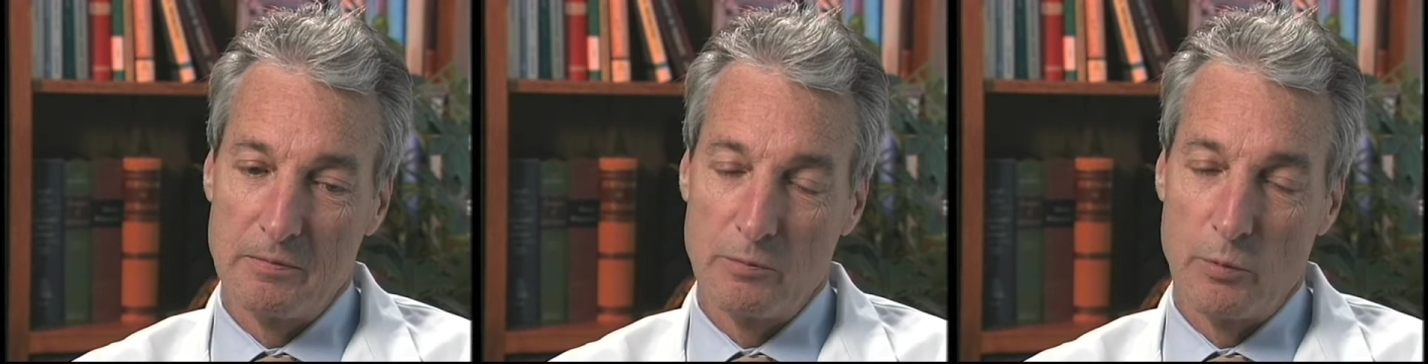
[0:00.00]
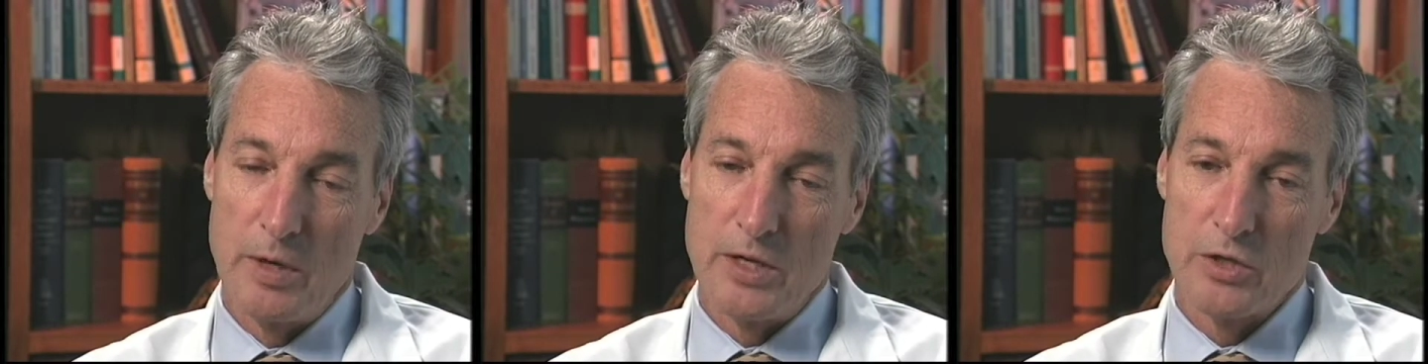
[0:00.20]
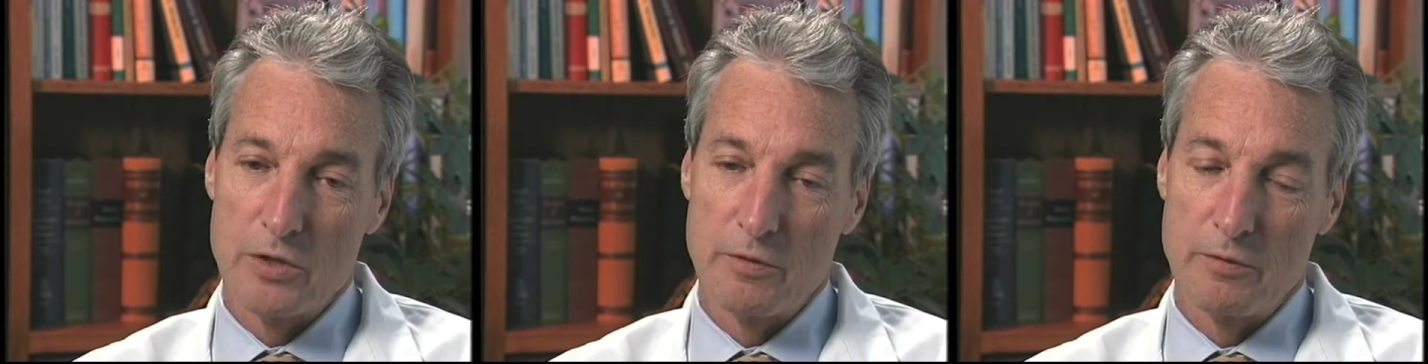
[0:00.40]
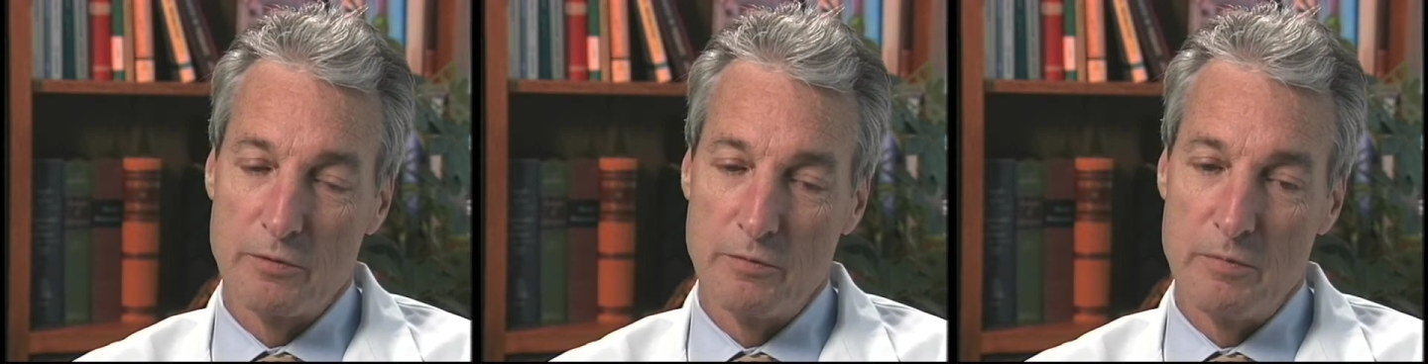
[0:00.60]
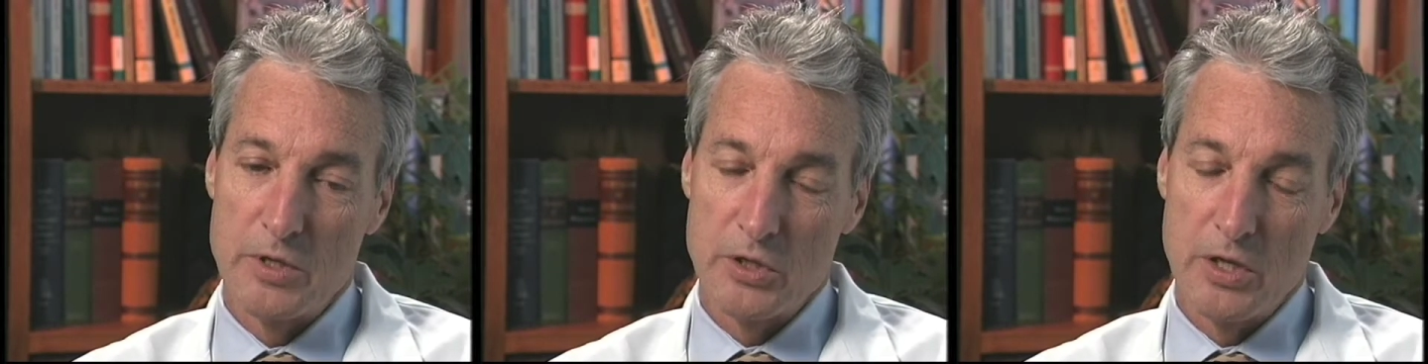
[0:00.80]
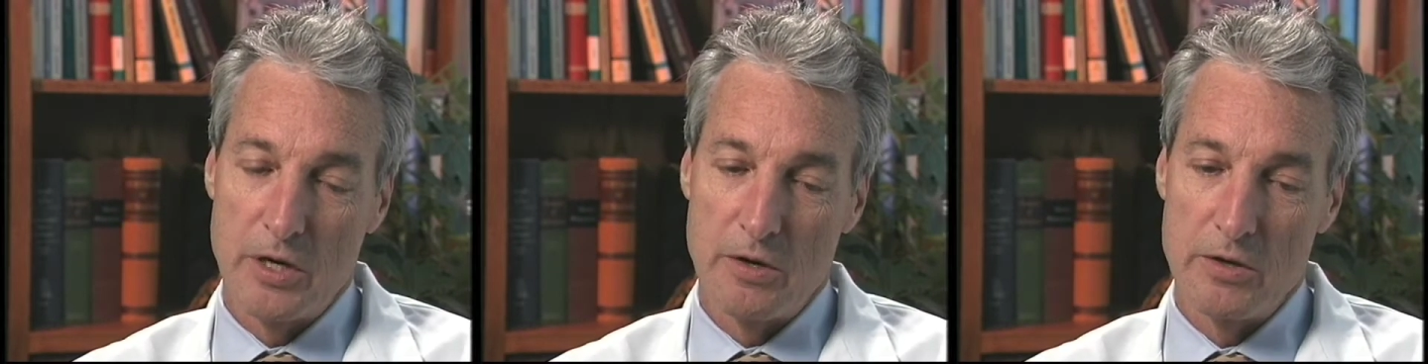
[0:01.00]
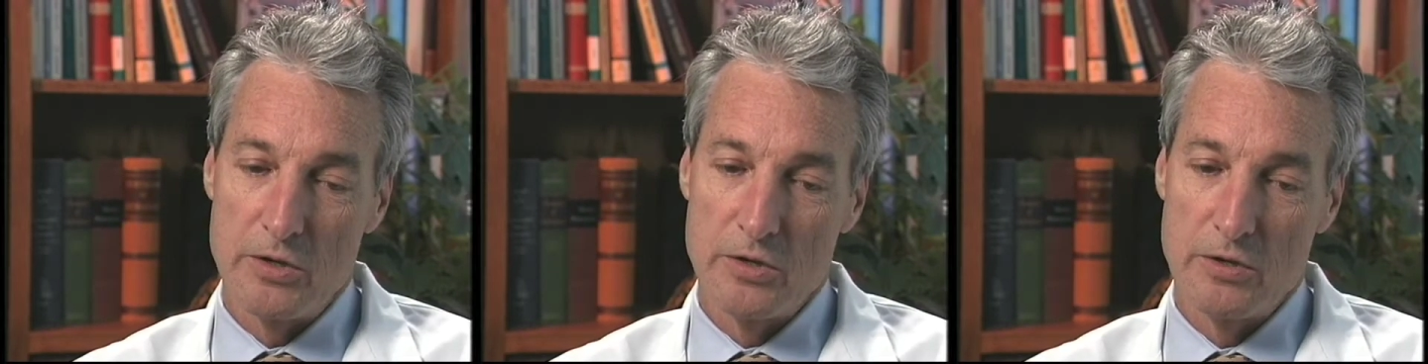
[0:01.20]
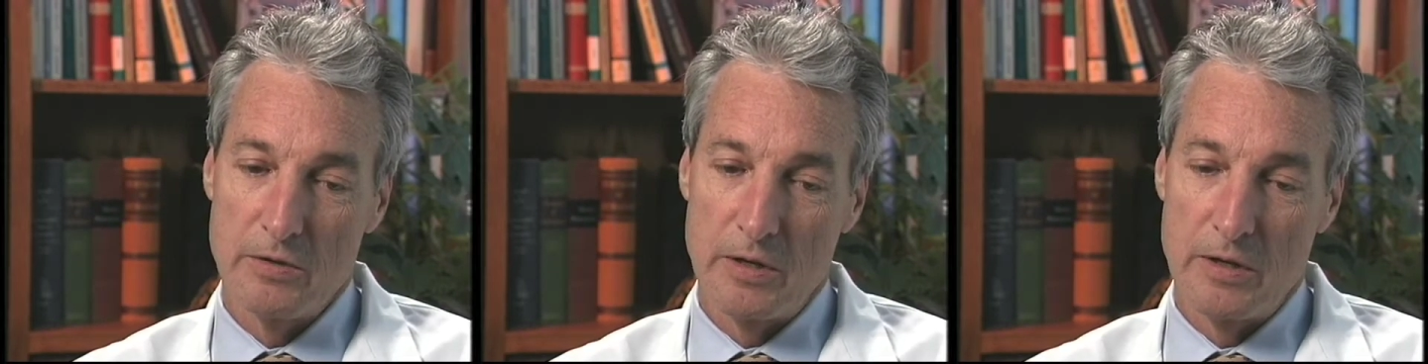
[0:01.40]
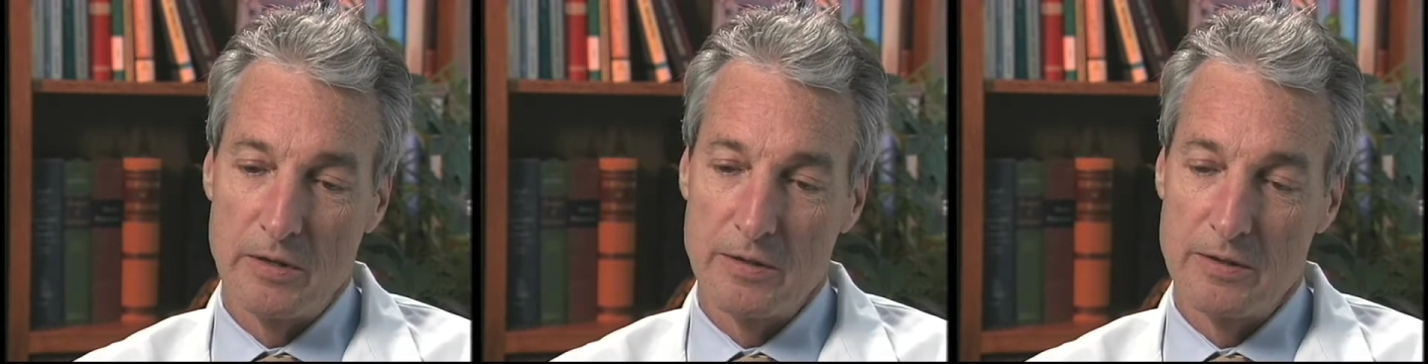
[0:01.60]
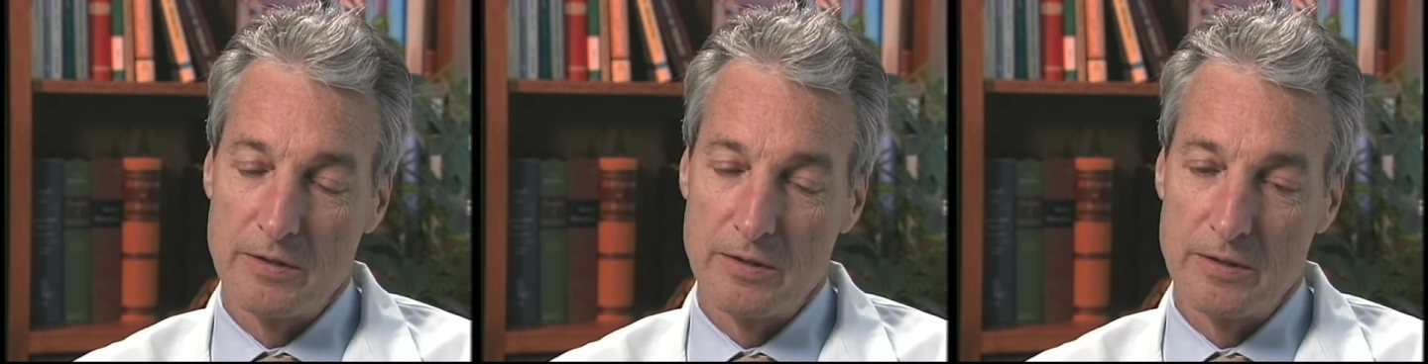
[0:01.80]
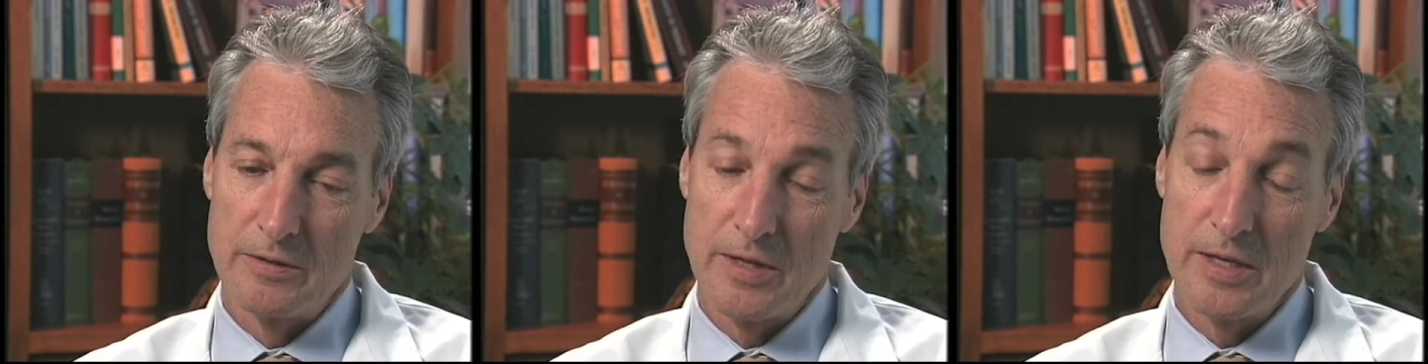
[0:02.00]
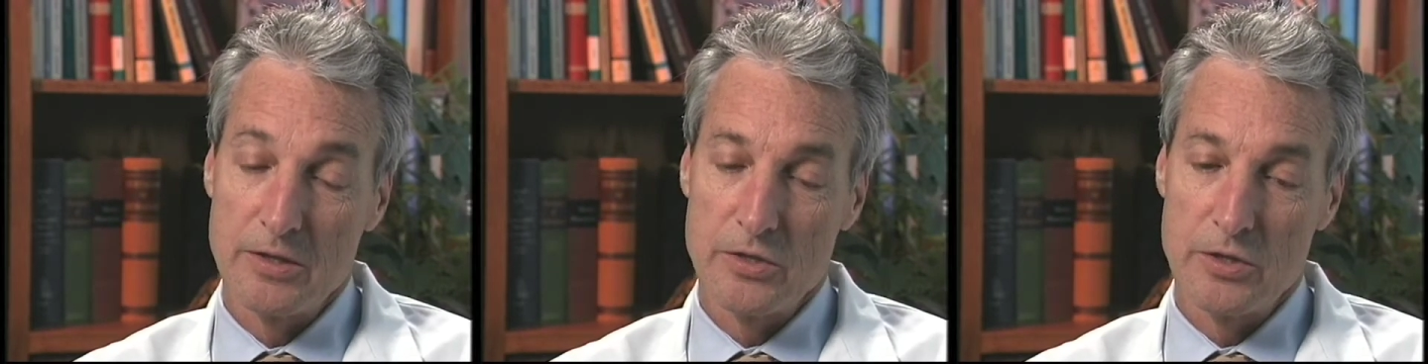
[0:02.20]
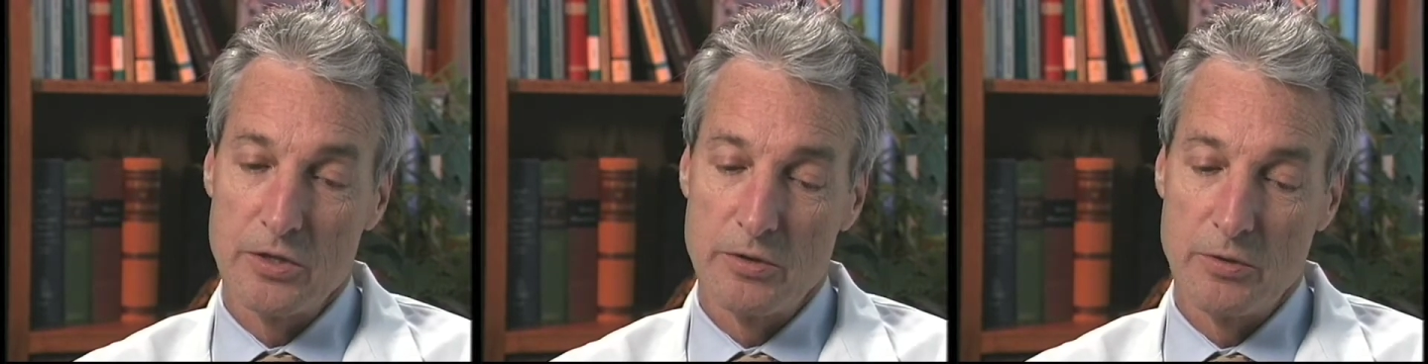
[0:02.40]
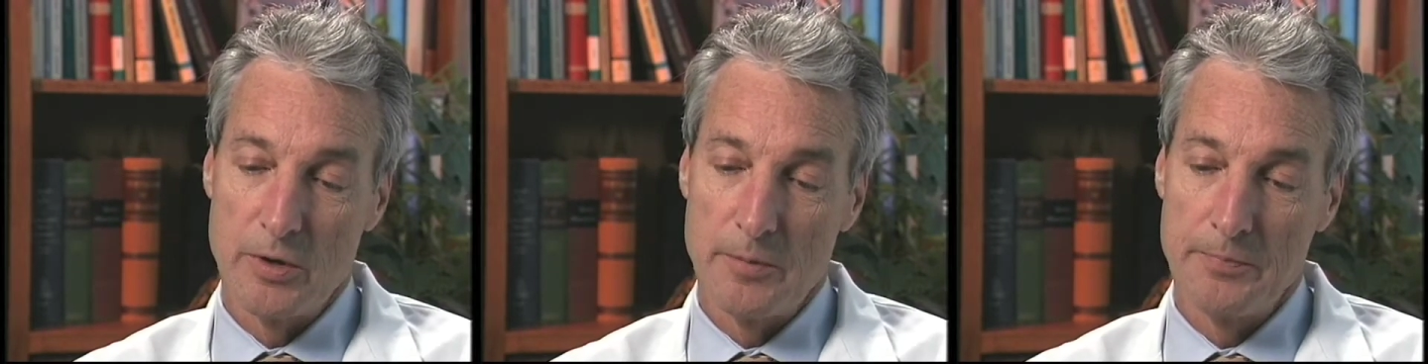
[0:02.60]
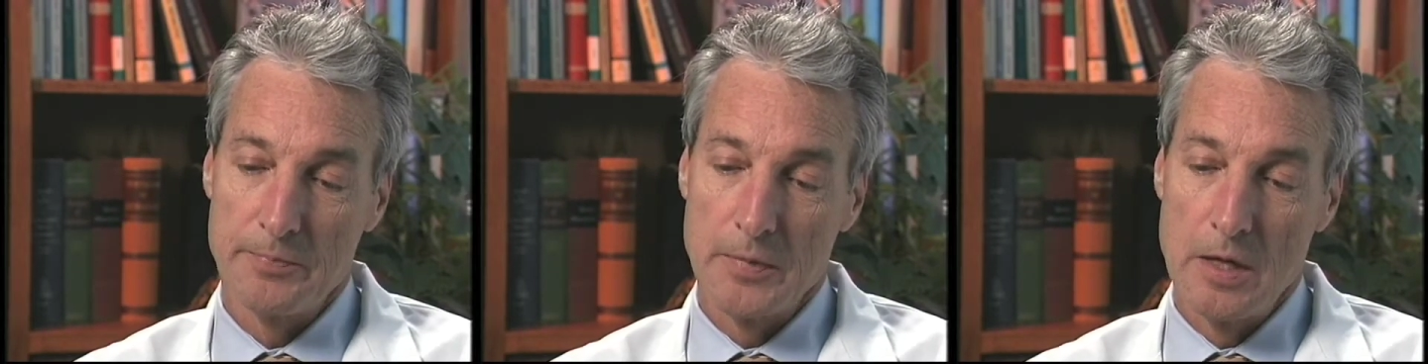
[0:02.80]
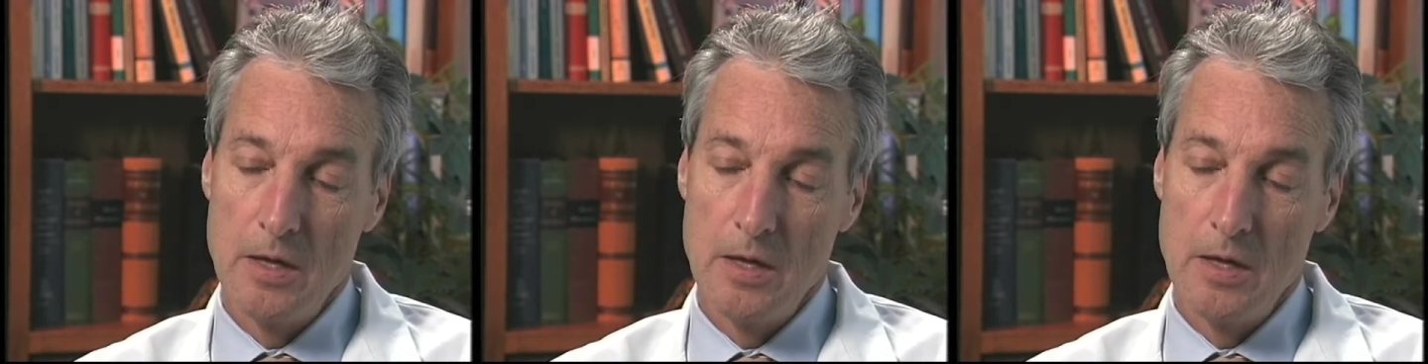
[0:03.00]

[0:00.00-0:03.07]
rates of miscarriage and Down syndrome.